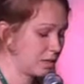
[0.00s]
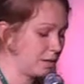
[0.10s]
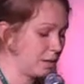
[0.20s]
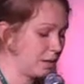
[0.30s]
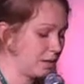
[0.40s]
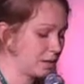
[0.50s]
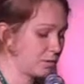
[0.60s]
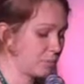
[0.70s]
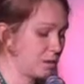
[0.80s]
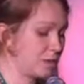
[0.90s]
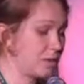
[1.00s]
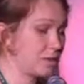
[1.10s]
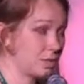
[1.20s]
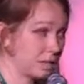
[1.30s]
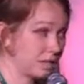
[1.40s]
It begins with
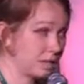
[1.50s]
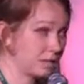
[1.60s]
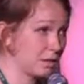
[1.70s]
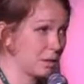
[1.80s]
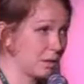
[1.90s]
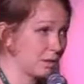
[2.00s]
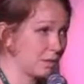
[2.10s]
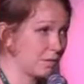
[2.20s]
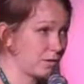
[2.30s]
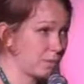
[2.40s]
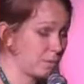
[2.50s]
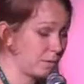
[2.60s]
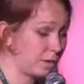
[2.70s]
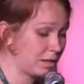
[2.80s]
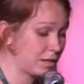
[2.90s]
understanding the current
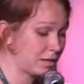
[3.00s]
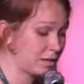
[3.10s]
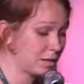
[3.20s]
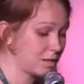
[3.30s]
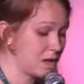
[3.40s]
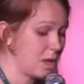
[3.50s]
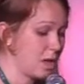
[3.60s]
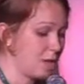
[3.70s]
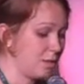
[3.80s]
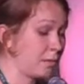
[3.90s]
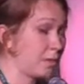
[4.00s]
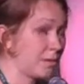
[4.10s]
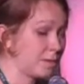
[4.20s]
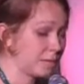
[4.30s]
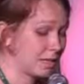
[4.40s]
vulnerabilities, then
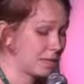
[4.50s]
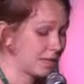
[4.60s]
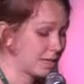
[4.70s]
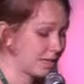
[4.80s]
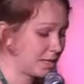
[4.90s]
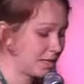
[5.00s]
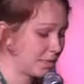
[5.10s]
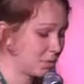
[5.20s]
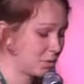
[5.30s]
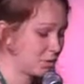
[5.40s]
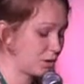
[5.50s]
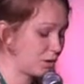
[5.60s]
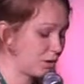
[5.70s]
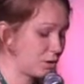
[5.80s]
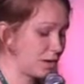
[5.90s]
building capacity to
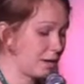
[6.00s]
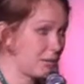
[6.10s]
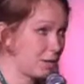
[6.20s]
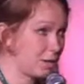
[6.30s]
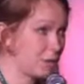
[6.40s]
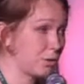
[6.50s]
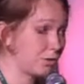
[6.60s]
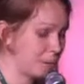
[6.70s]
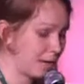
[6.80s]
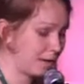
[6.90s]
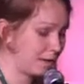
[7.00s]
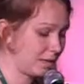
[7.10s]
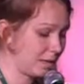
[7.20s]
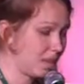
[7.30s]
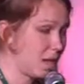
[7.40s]
support adaptation
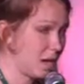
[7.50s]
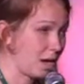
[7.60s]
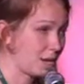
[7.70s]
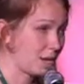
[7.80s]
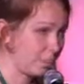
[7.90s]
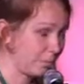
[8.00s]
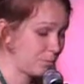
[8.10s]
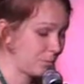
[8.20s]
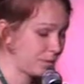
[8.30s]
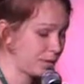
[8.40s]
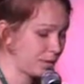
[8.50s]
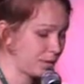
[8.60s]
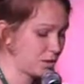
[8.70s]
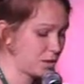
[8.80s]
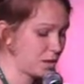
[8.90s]
planning and
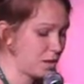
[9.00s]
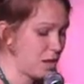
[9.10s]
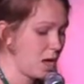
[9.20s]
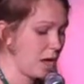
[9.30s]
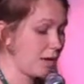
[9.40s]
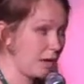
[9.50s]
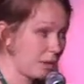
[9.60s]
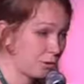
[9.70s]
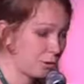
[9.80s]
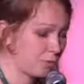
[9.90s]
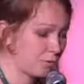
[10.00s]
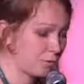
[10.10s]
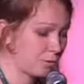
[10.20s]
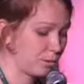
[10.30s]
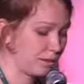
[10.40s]
implementation, and learning
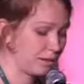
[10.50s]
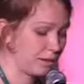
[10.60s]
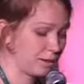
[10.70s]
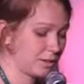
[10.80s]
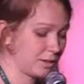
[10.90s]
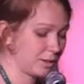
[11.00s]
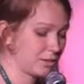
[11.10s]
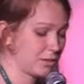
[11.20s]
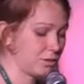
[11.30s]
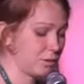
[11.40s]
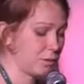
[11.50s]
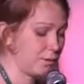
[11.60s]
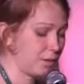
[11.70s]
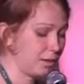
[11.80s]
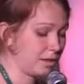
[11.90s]
from the pilot actions, and
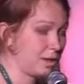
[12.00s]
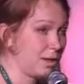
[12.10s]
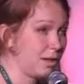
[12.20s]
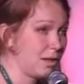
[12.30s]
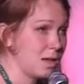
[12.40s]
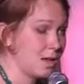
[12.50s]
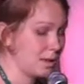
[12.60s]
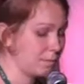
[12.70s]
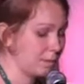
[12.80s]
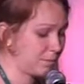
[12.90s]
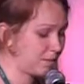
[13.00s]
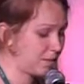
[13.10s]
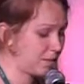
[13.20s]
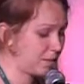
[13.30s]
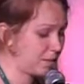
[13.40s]
finally,
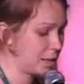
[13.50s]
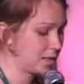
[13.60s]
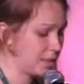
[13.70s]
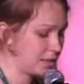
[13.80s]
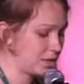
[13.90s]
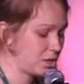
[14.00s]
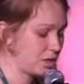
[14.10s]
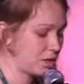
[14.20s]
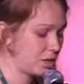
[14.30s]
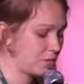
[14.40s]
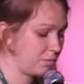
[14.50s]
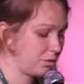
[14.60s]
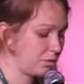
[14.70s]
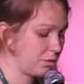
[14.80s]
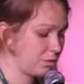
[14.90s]
implementing strategies and
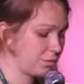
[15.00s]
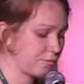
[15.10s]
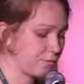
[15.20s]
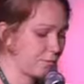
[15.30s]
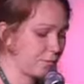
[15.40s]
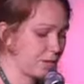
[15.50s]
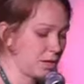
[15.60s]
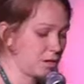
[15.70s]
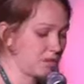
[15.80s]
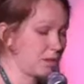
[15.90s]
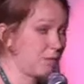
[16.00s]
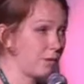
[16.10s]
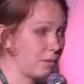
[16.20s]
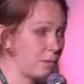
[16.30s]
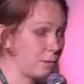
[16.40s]
measures for adaptation in
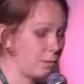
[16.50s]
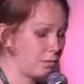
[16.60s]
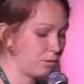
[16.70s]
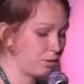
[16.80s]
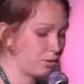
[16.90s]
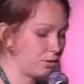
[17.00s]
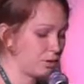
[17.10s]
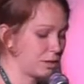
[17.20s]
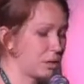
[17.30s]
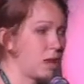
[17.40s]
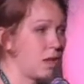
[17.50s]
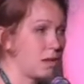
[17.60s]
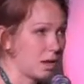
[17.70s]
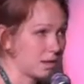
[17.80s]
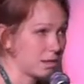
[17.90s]
vulnerable regions
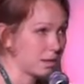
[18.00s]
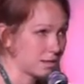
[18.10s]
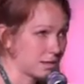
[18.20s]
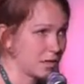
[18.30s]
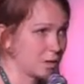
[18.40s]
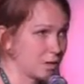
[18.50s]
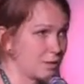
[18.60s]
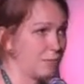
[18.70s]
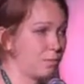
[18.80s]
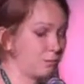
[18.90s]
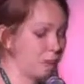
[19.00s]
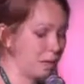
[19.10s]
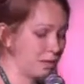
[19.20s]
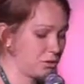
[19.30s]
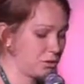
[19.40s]
and sectors and
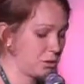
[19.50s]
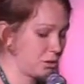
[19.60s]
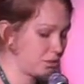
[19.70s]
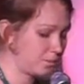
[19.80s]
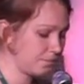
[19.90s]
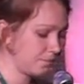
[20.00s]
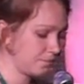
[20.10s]
populations.